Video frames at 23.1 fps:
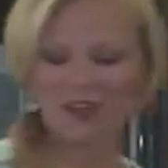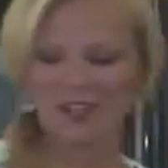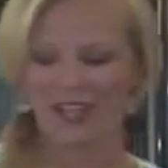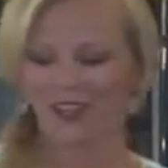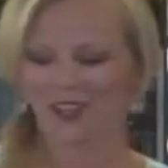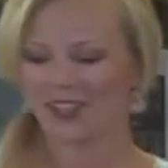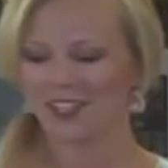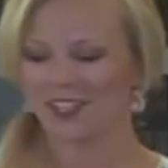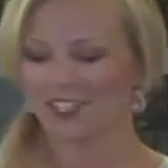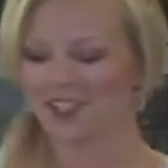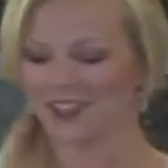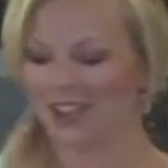
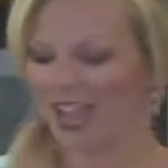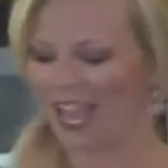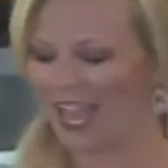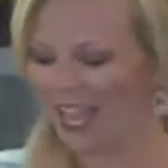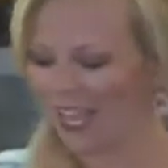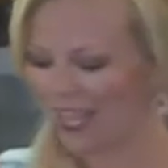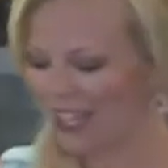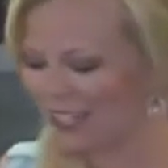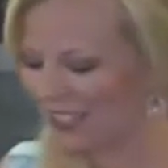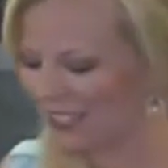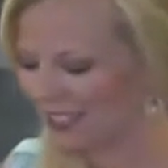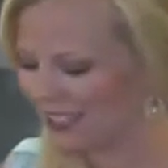going to
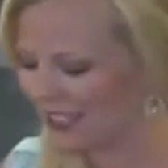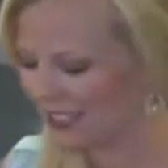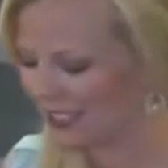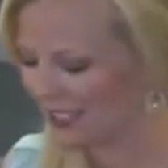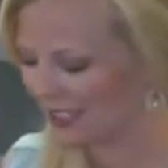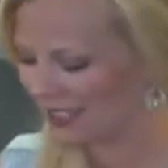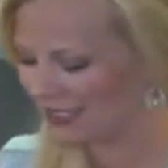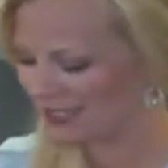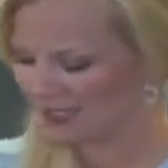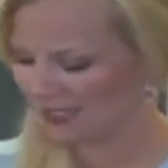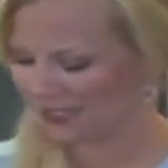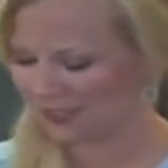add
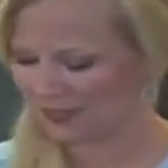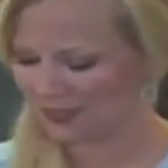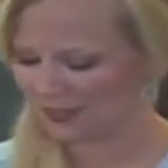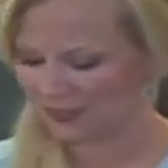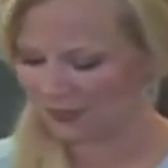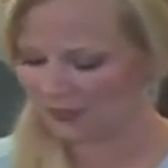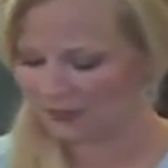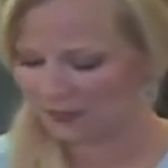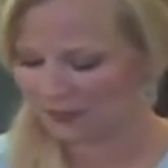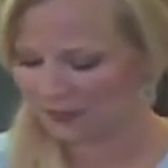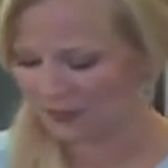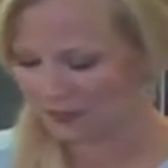
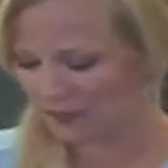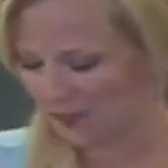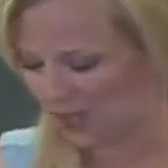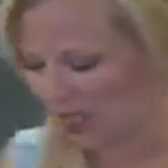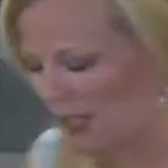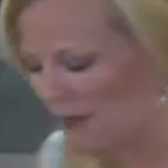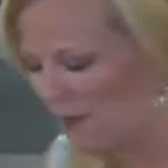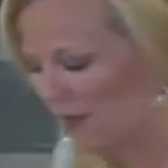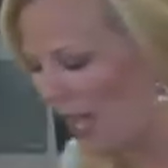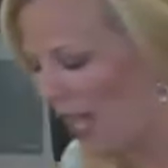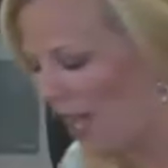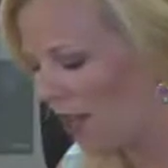
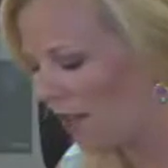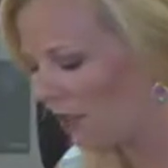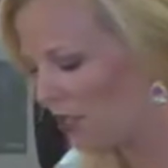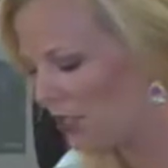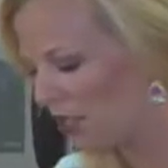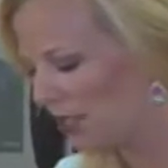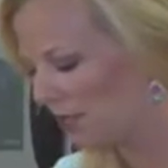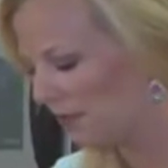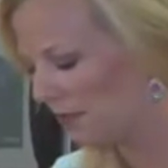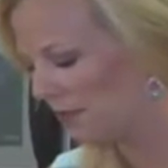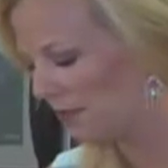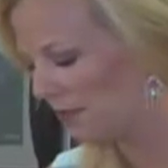about,